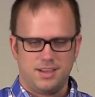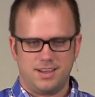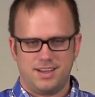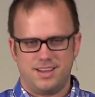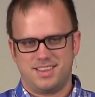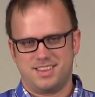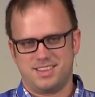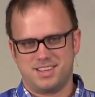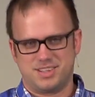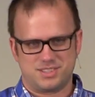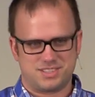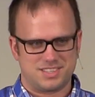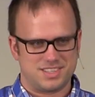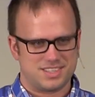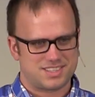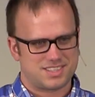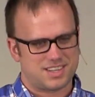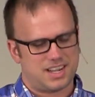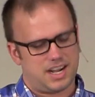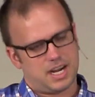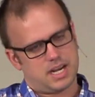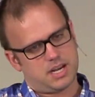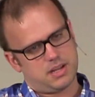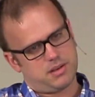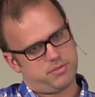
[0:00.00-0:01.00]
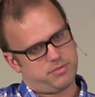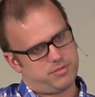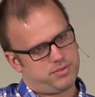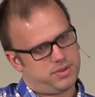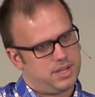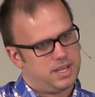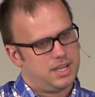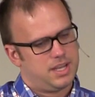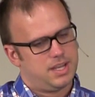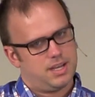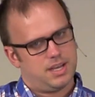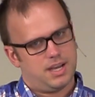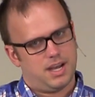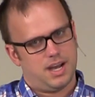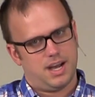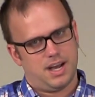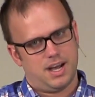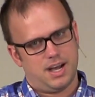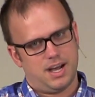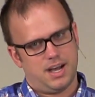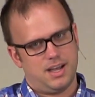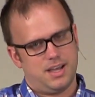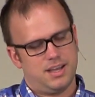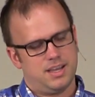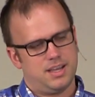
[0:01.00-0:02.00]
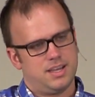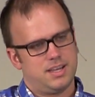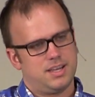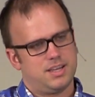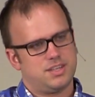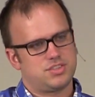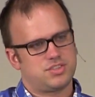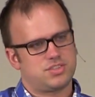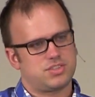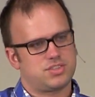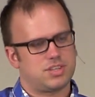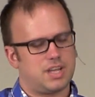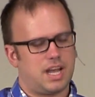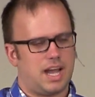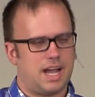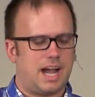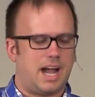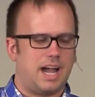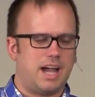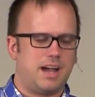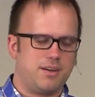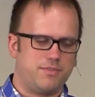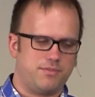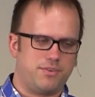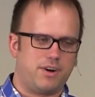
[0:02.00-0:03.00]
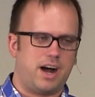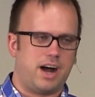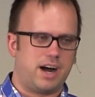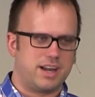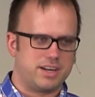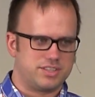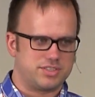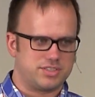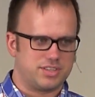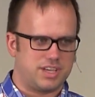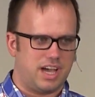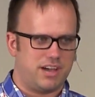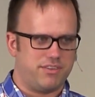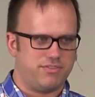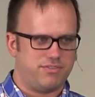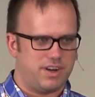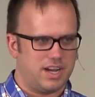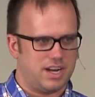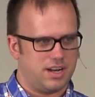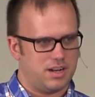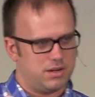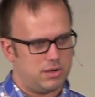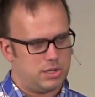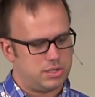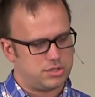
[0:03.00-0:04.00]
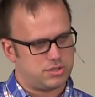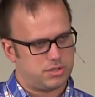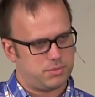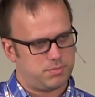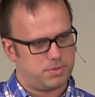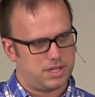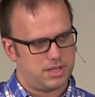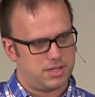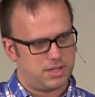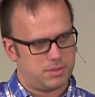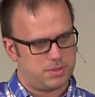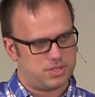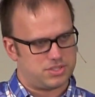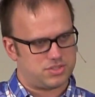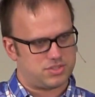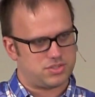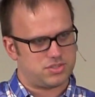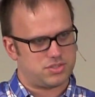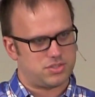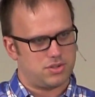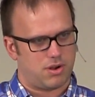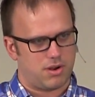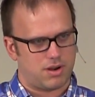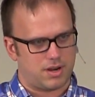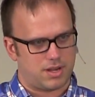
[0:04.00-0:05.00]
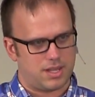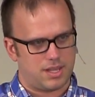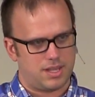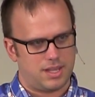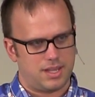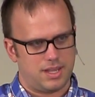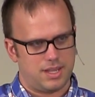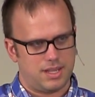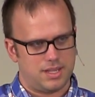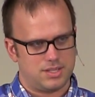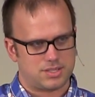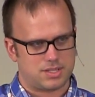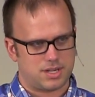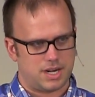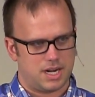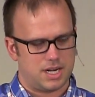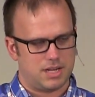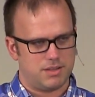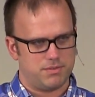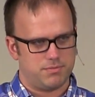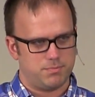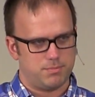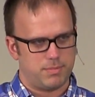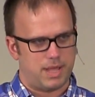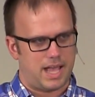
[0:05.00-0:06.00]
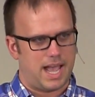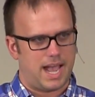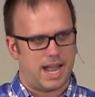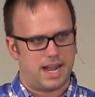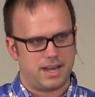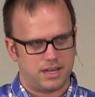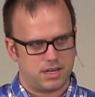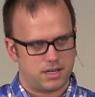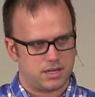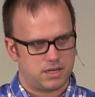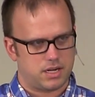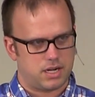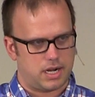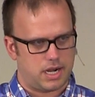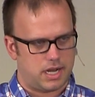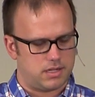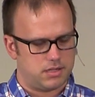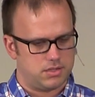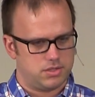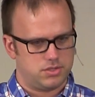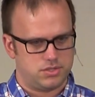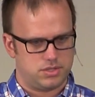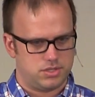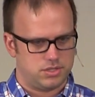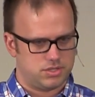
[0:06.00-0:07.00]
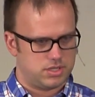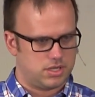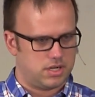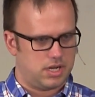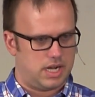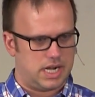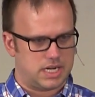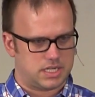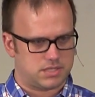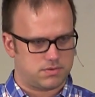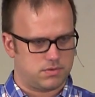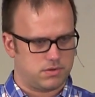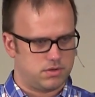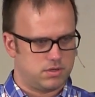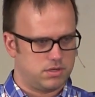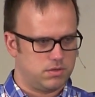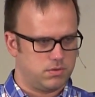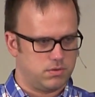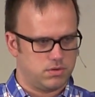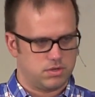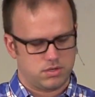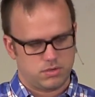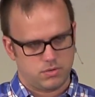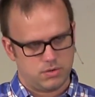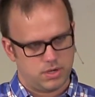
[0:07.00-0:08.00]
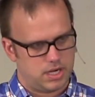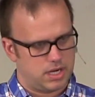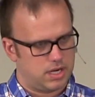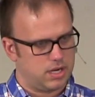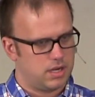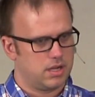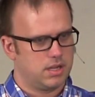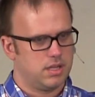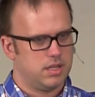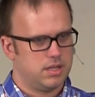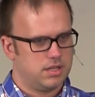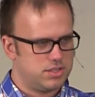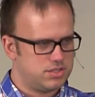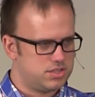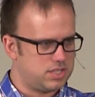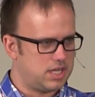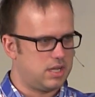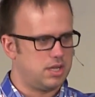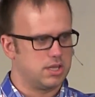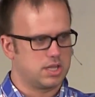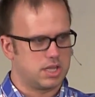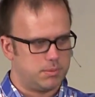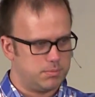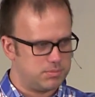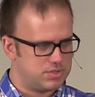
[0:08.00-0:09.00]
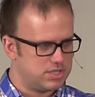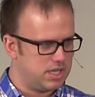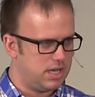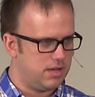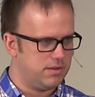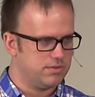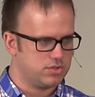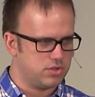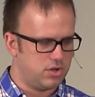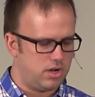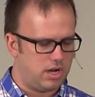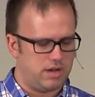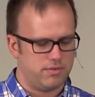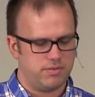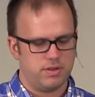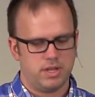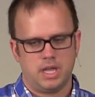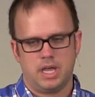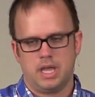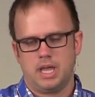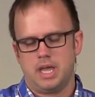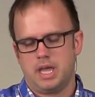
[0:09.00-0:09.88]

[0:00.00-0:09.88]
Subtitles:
there's this kind of, honestly, I find Lewis to be a little bit snarky. He's kind of mad at colleges at Oxford who are selling themselves off.